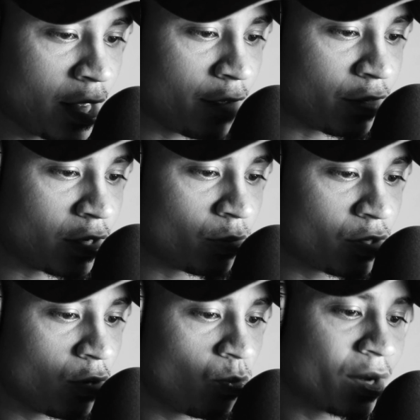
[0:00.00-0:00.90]
If you don't
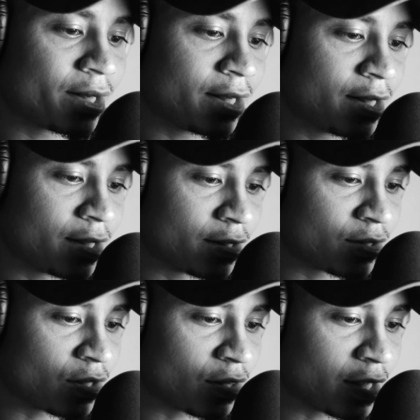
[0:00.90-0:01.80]
know what
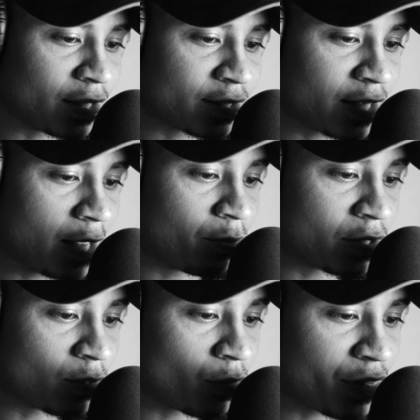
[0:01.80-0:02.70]
is, then
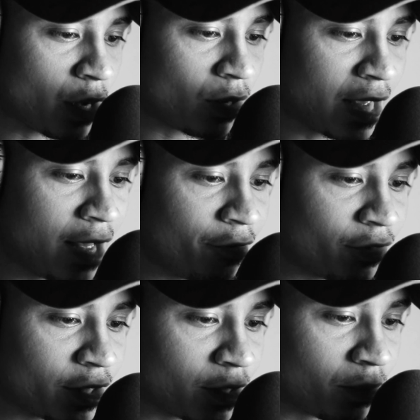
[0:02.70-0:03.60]
escapism without conflict